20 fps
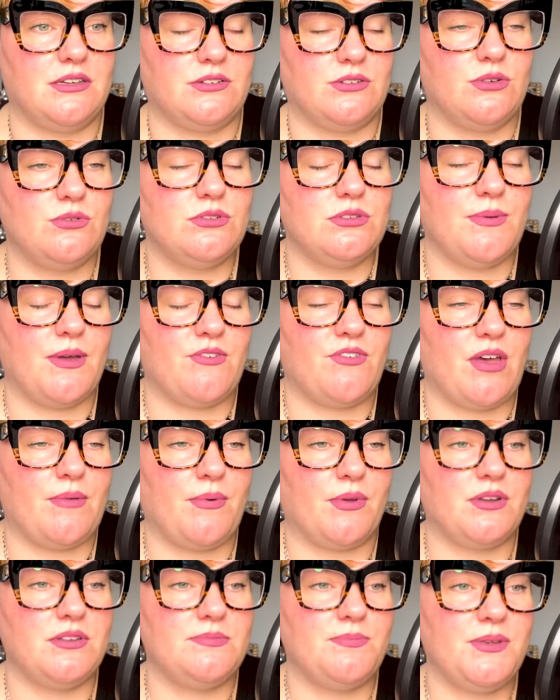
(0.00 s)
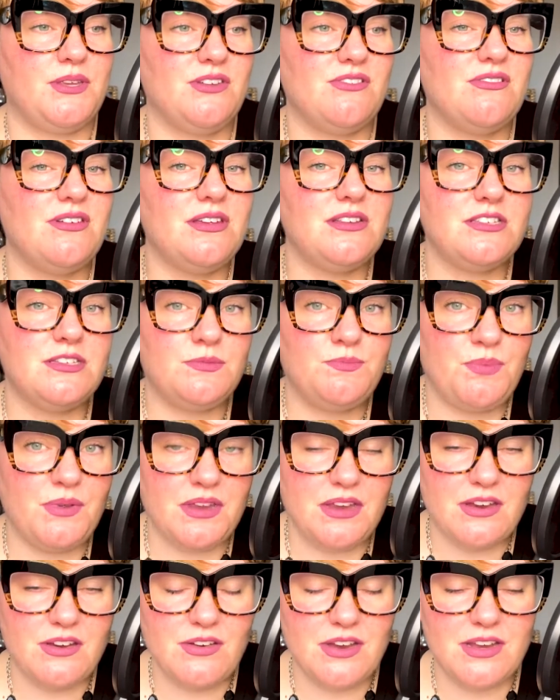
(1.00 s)
talks about fat bodies, but you're
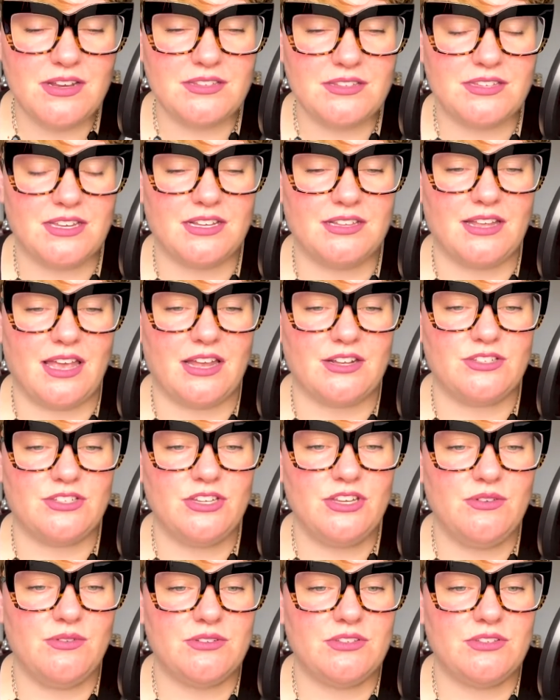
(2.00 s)
experiencing that too.